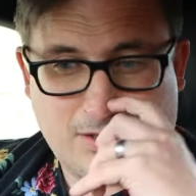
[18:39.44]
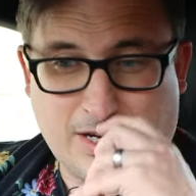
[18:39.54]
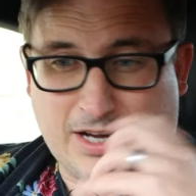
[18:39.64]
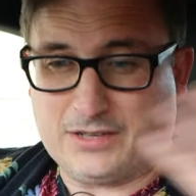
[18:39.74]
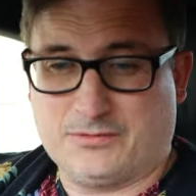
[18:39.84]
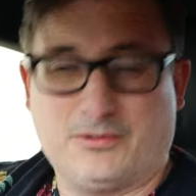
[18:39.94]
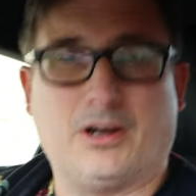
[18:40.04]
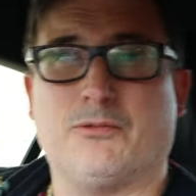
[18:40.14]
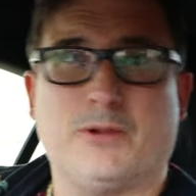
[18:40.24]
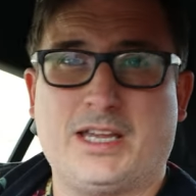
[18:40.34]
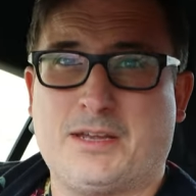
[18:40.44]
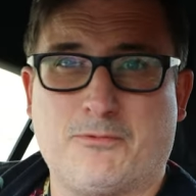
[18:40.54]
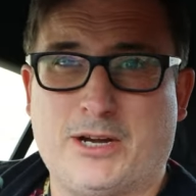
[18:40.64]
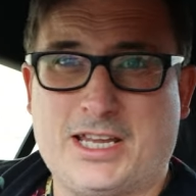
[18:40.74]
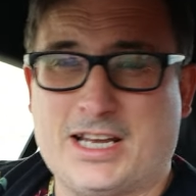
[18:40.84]
Okay, right,
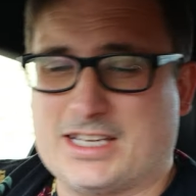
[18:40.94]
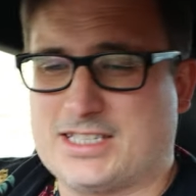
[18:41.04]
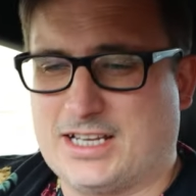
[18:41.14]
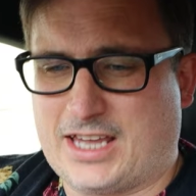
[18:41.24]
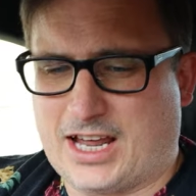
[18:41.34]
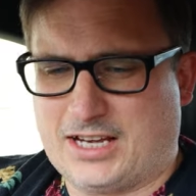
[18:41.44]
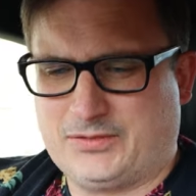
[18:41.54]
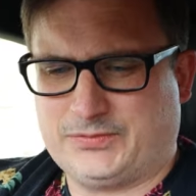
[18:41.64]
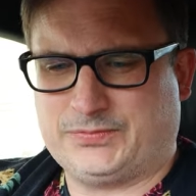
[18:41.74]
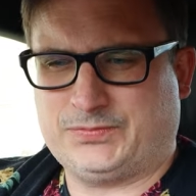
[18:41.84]
reconnecting again.